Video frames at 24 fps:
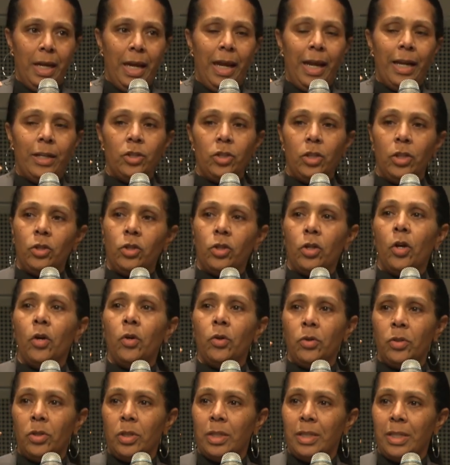and she
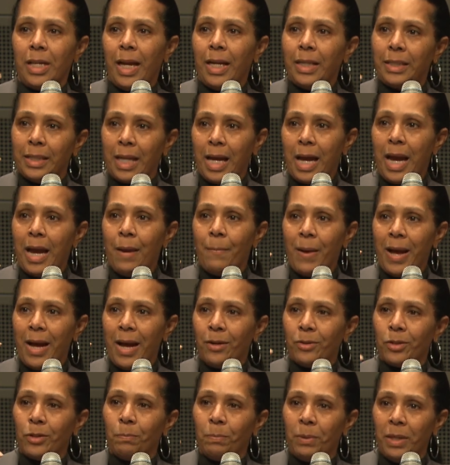chose to take time
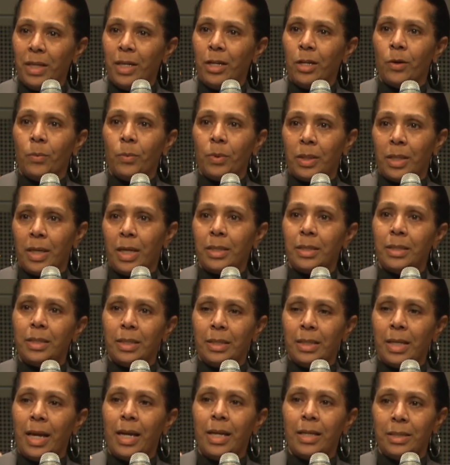out to be here with us
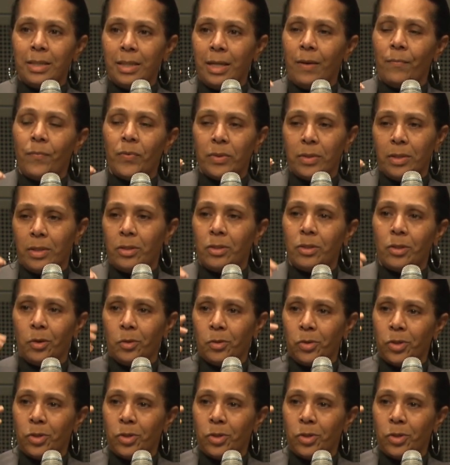today in San Francisco.